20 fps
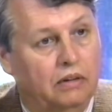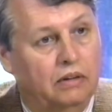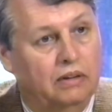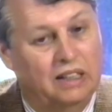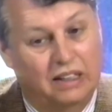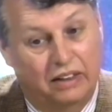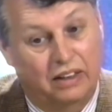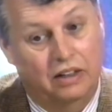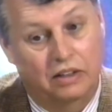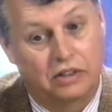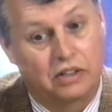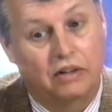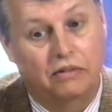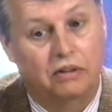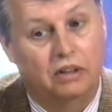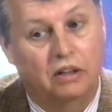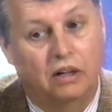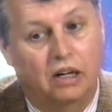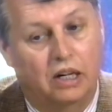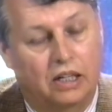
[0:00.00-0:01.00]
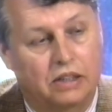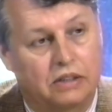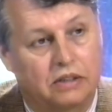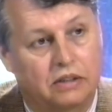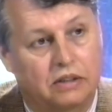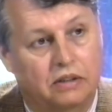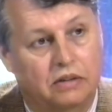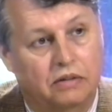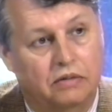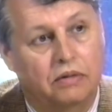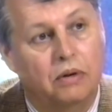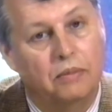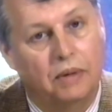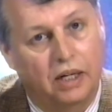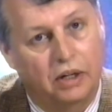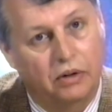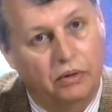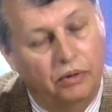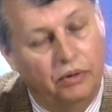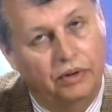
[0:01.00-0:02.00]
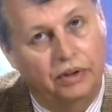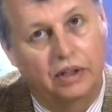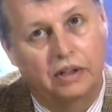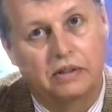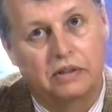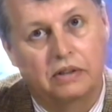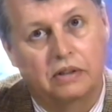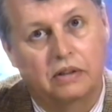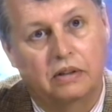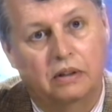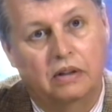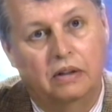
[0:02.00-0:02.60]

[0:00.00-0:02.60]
Nothing is ever lost from that wholeness.